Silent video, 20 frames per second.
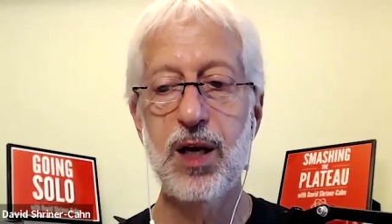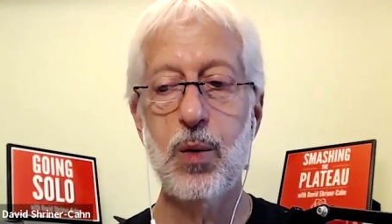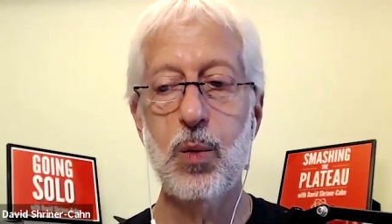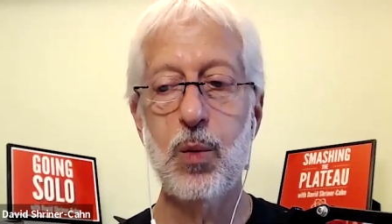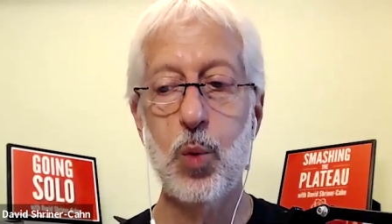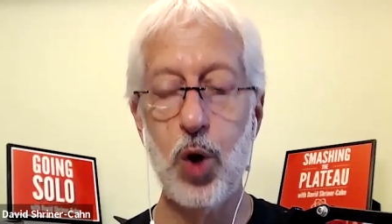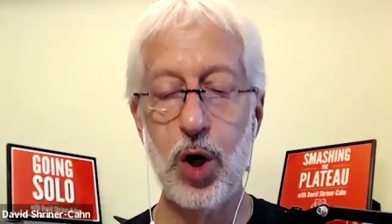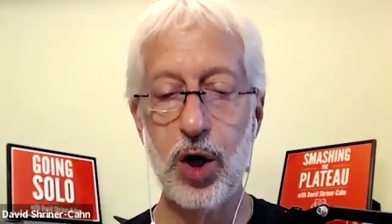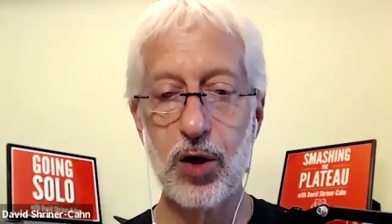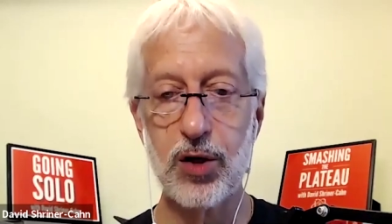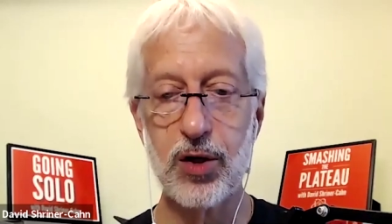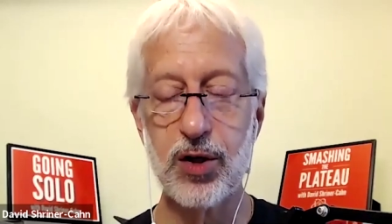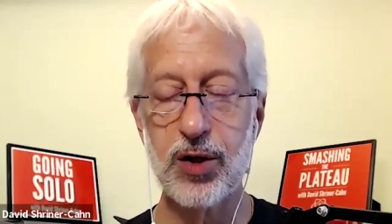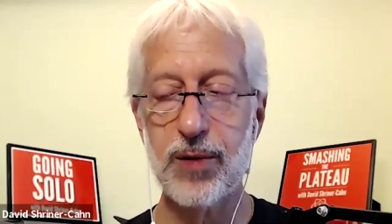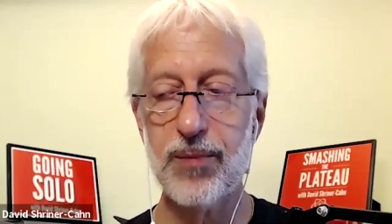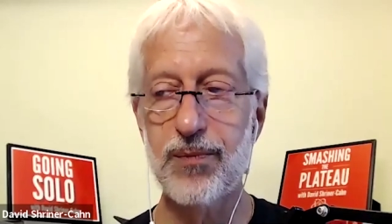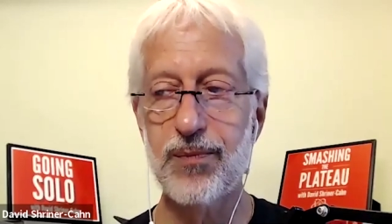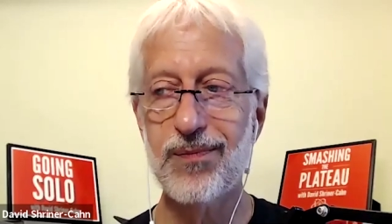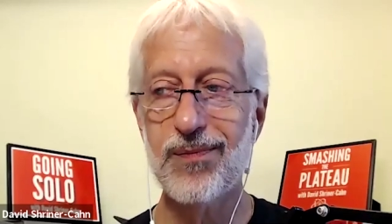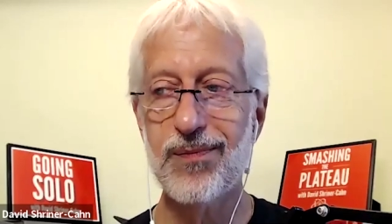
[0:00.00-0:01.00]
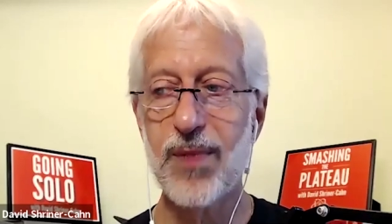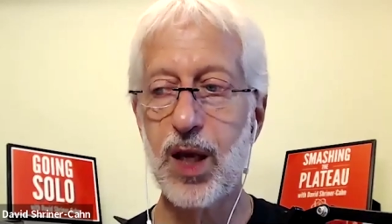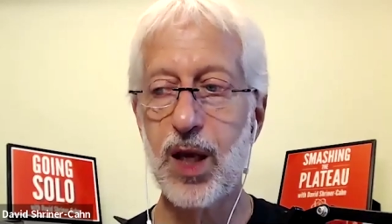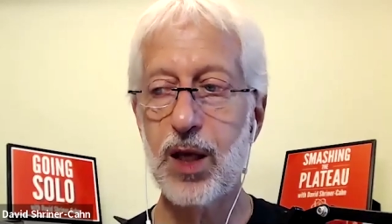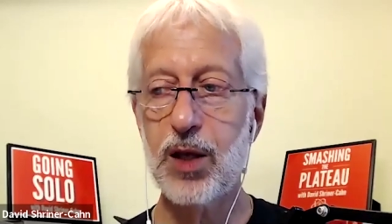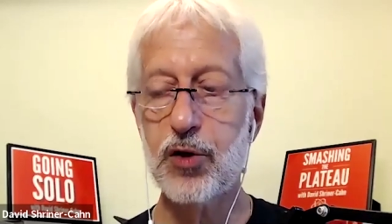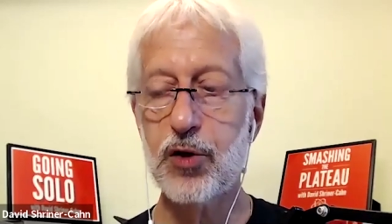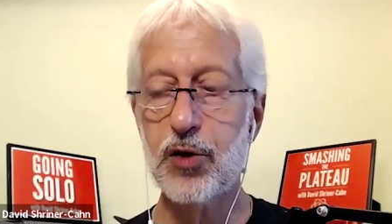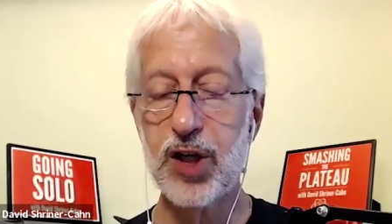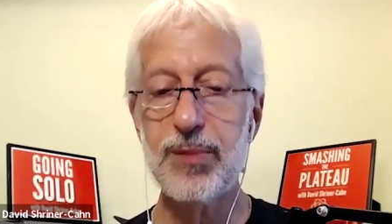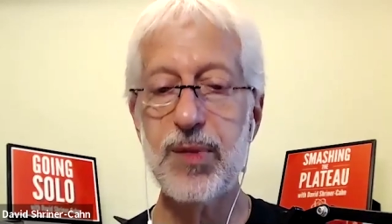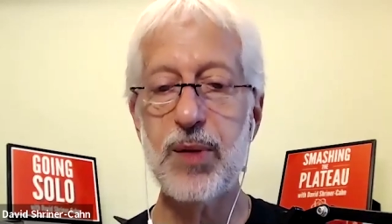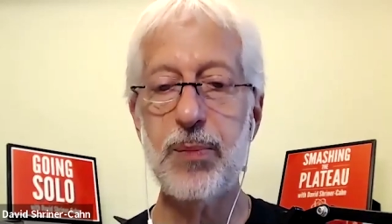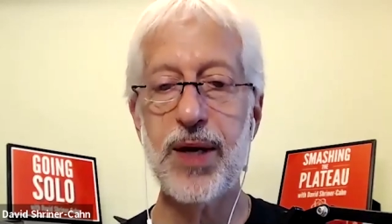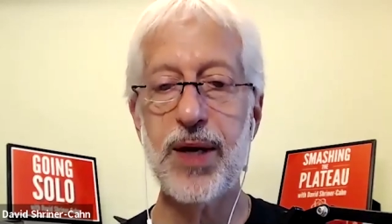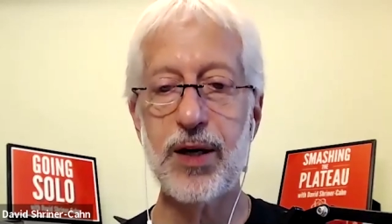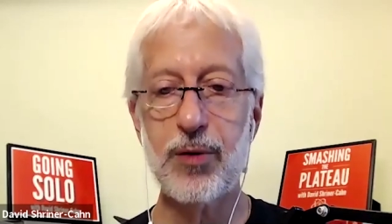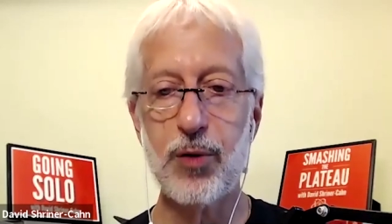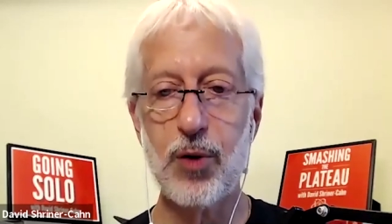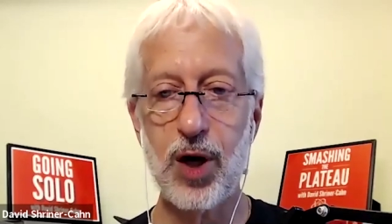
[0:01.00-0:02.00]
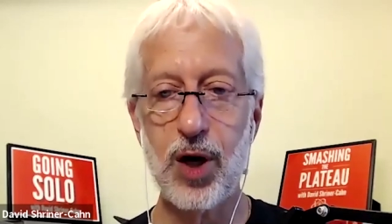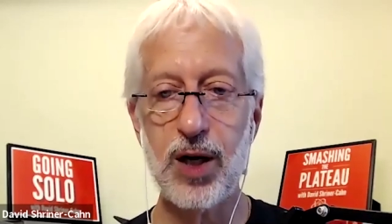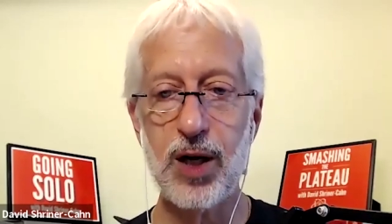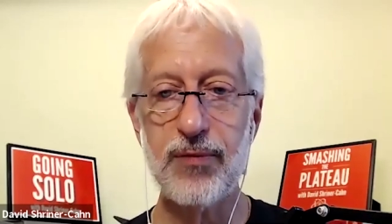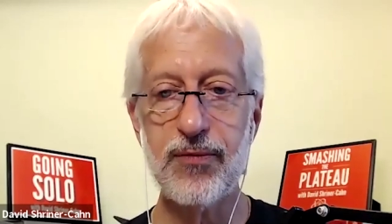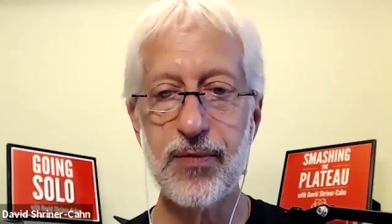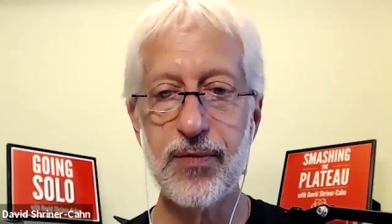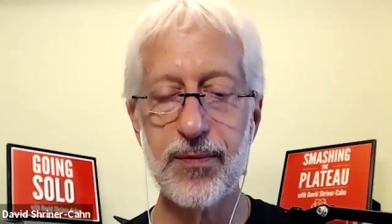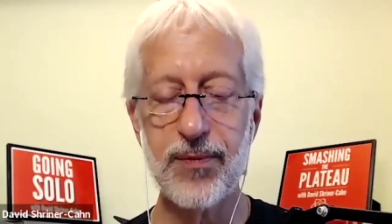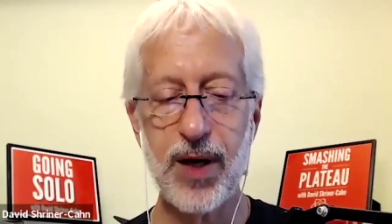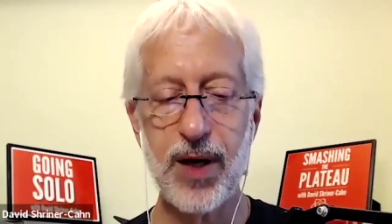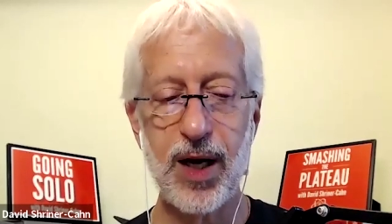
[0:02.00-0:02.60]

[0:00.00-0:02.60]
work you're going to be better off.